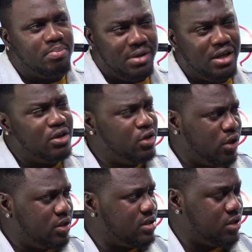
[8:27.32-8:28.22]
billion
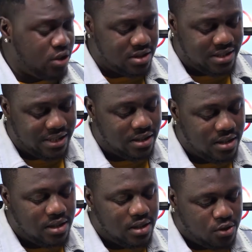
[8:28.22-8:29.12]
the other day
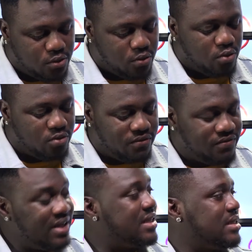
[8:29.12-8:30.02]
to
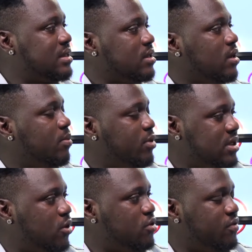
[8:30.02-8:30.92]
fix
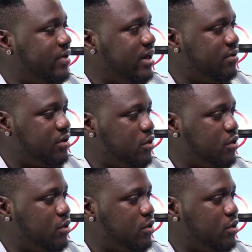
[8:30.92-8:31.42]
Port Harcourt refinery.